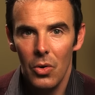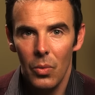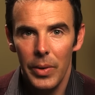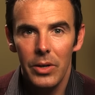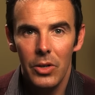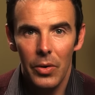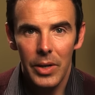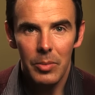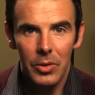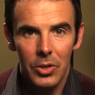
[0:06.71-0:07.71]
We are now
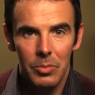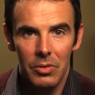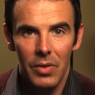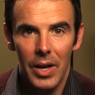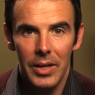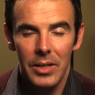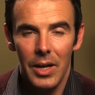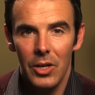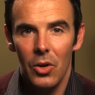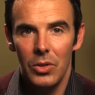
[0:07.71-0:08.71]
able to provide
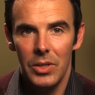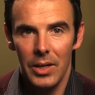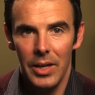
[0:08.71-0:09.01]
a contact